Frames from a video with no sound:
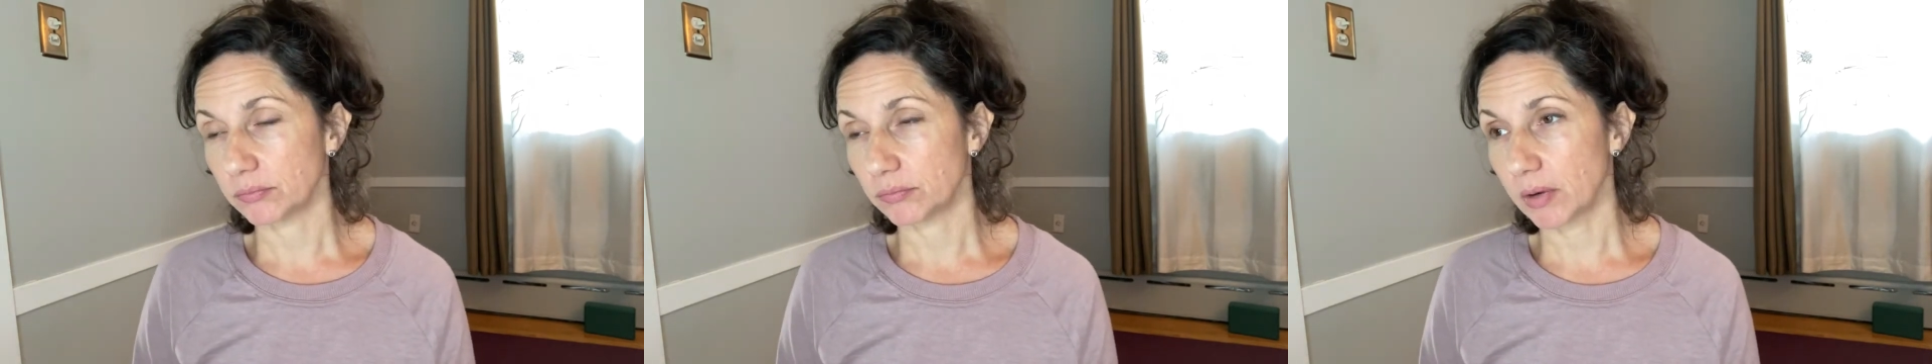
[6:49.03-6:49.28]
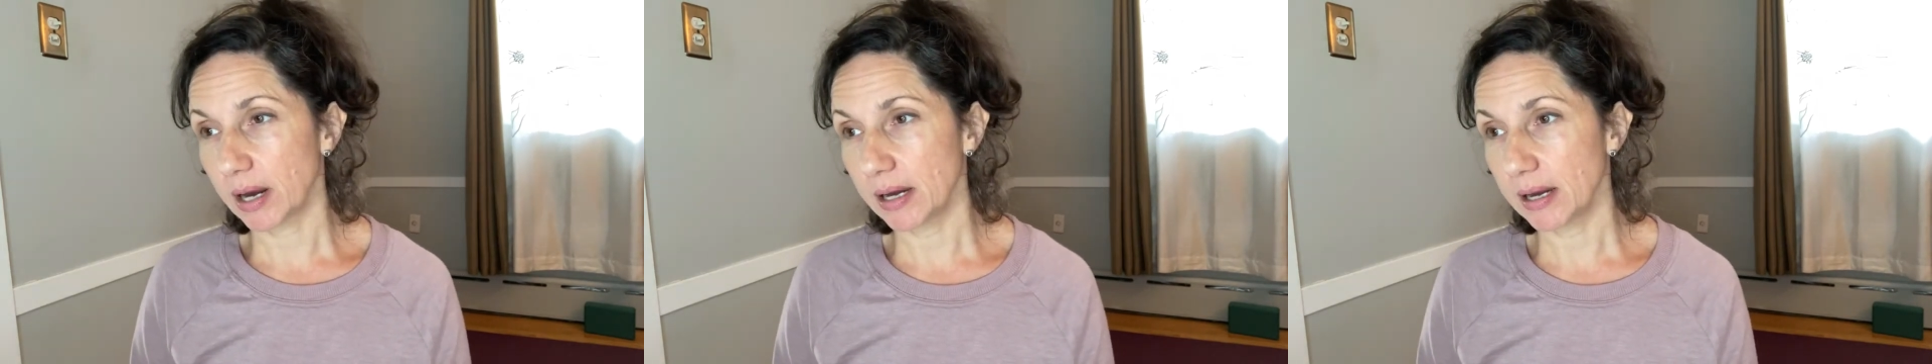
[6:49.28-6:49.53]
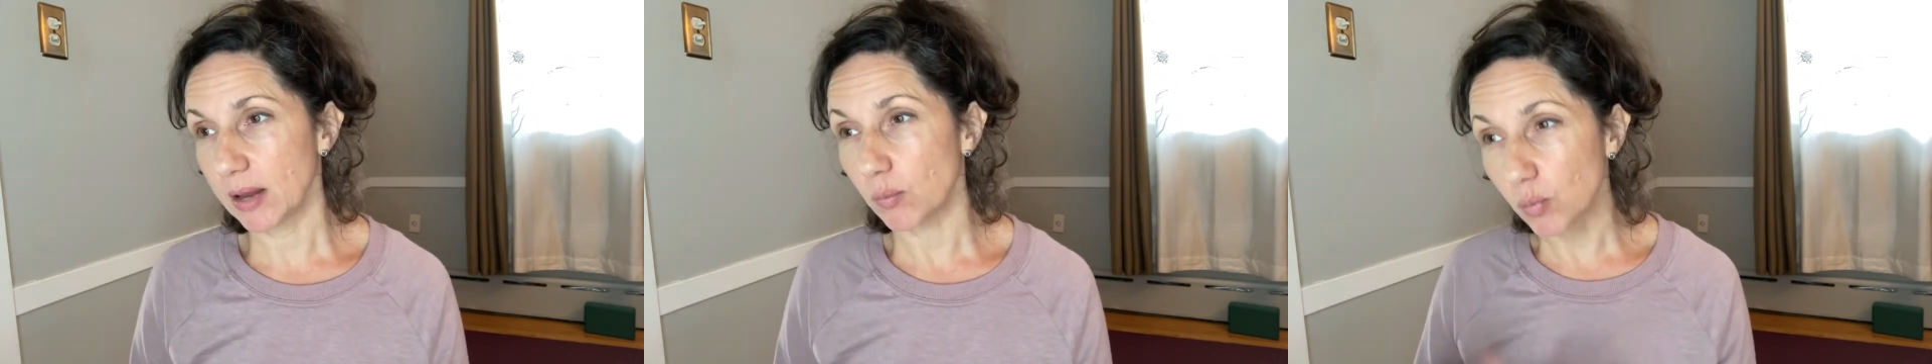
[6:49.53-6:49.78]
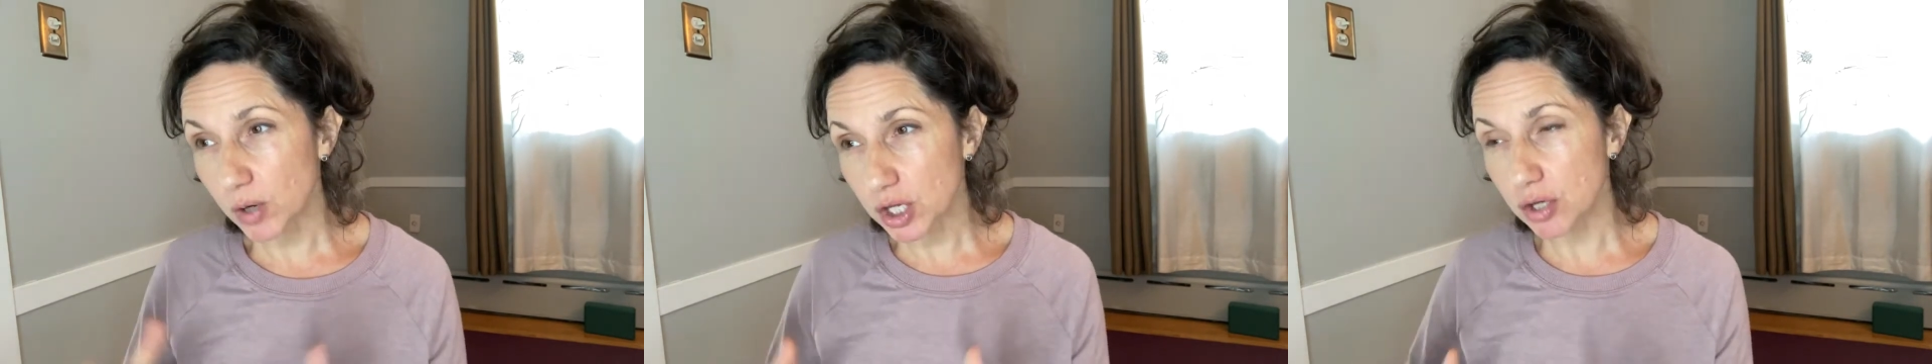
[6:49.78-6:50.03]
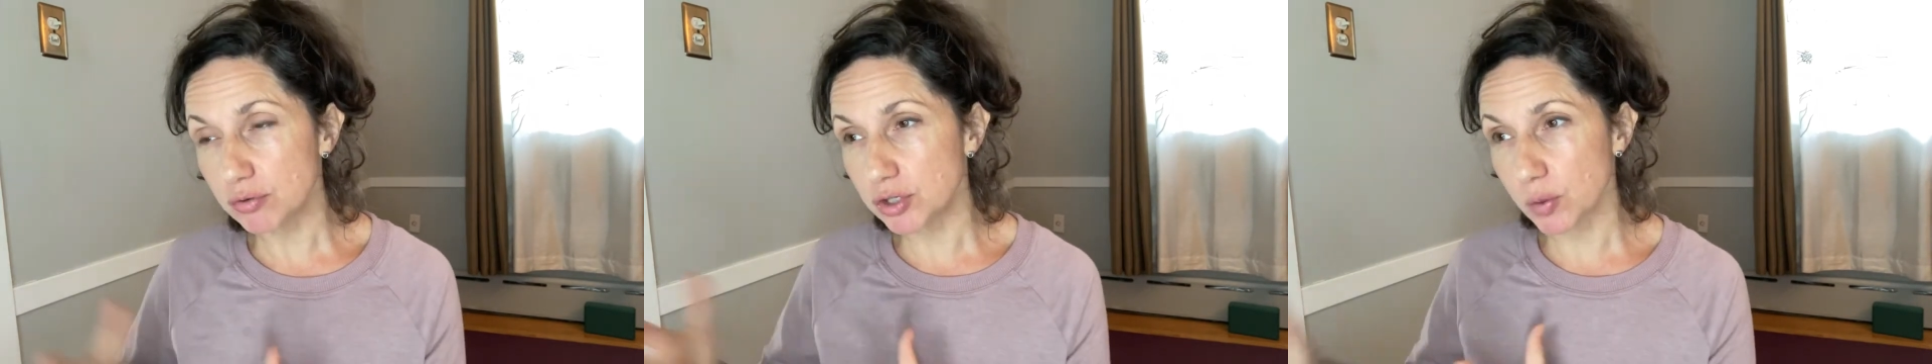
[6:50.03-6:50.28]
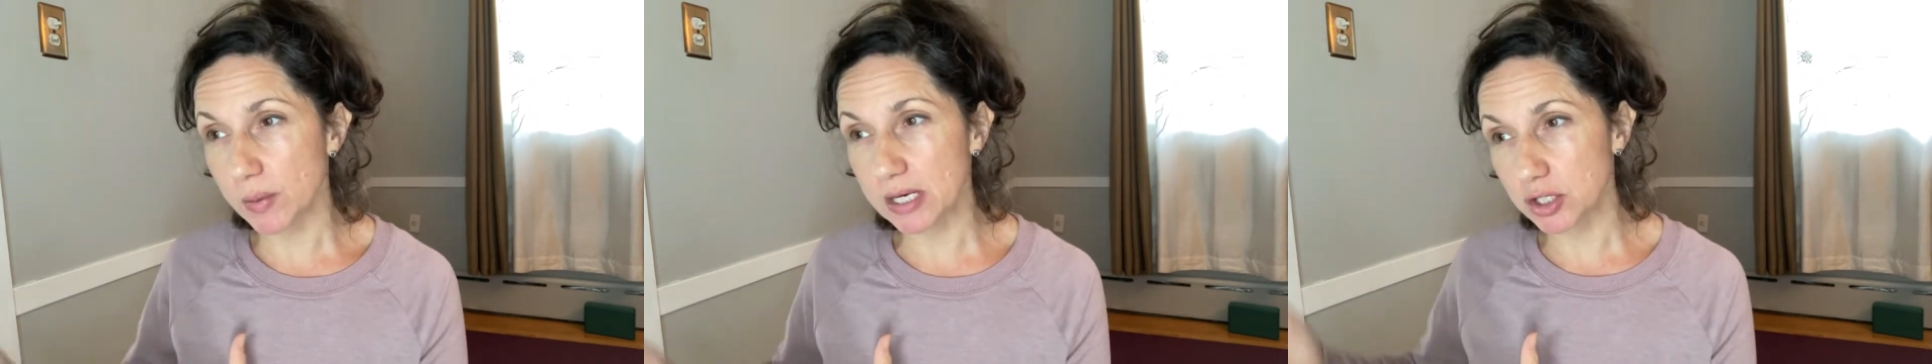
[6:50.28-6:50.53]
Right? And what are you
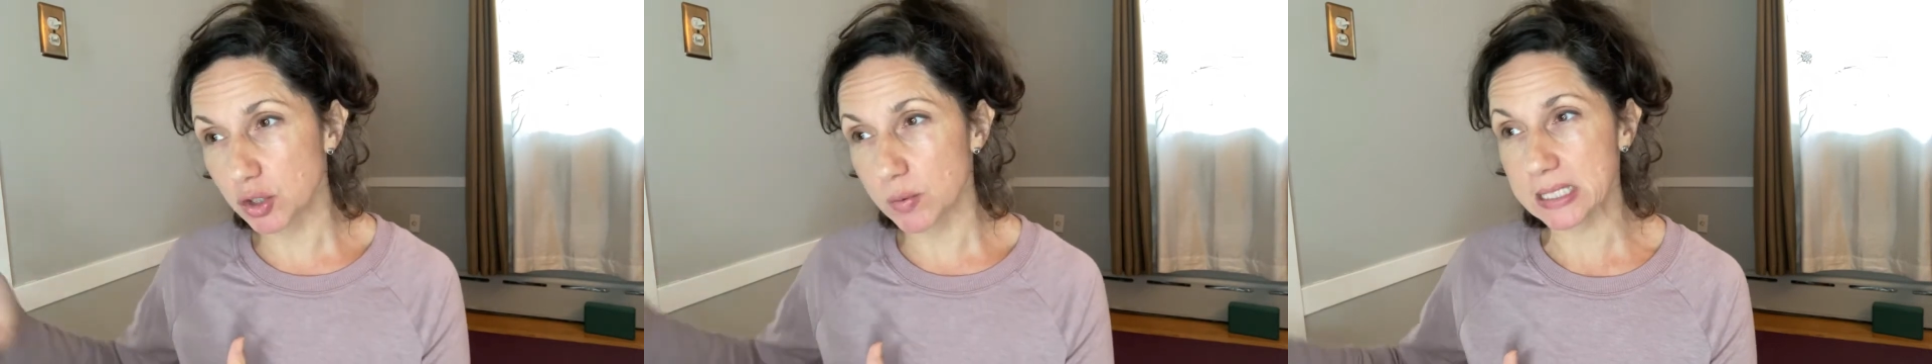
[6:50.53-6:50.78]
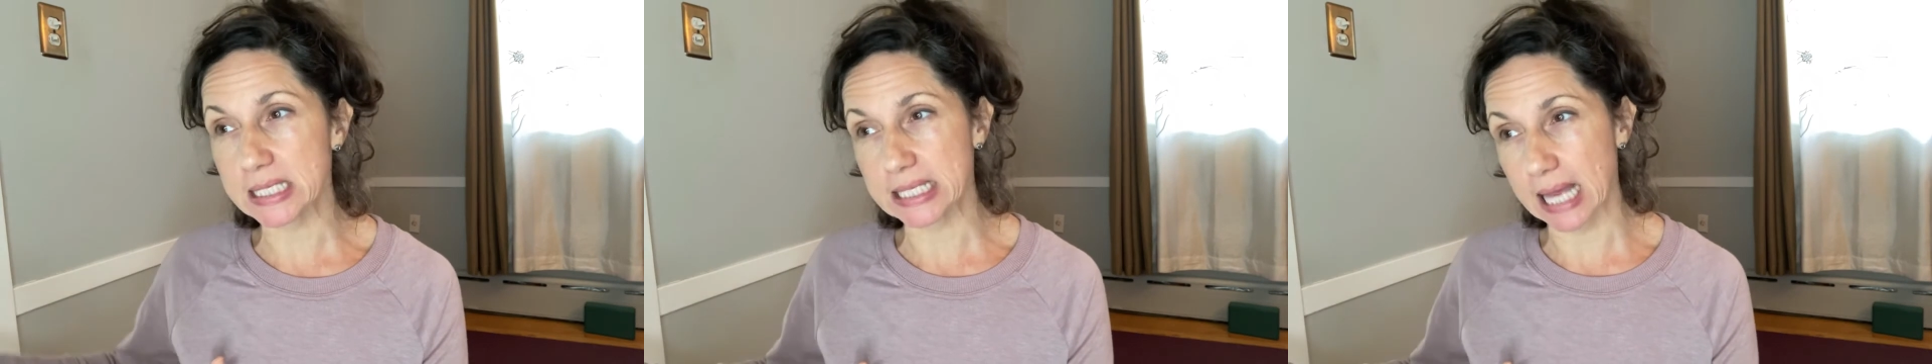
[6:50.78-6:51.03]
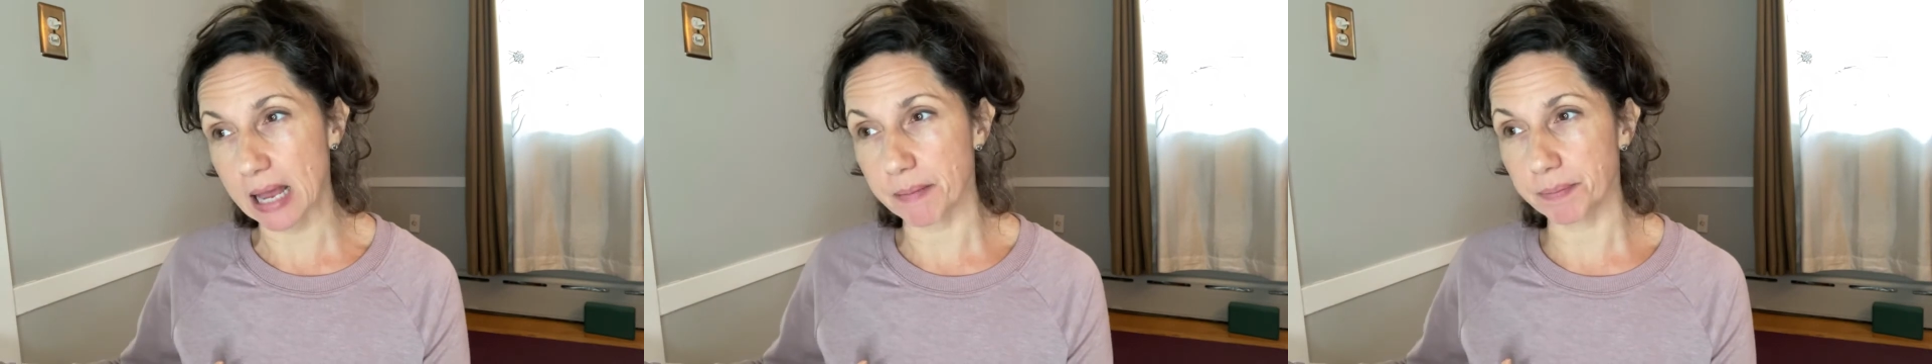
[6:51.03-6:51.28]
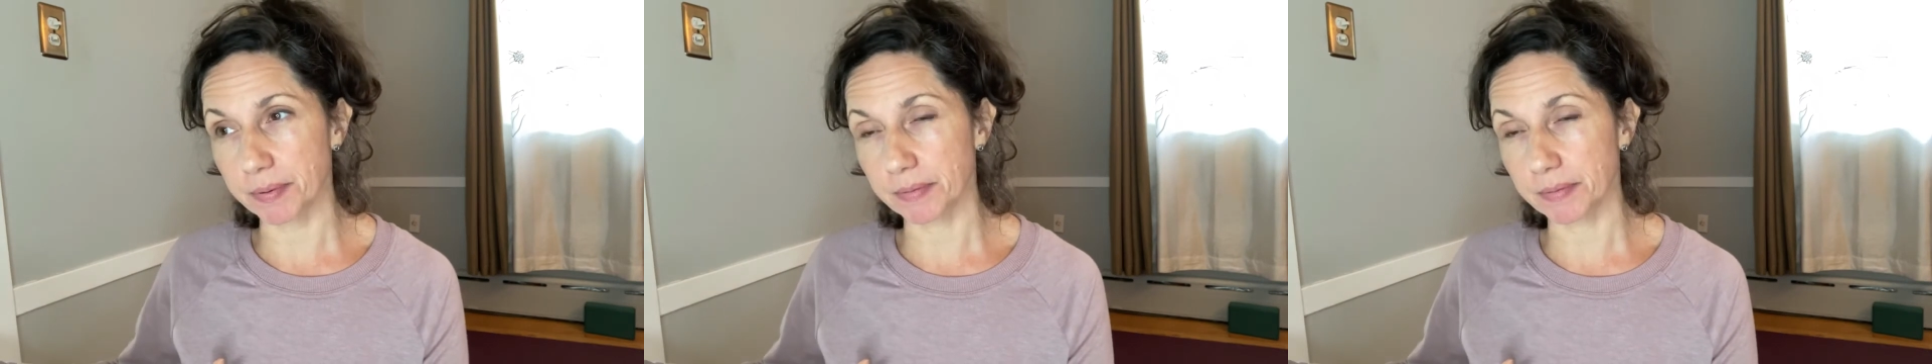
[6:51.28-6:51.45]
doing to escape?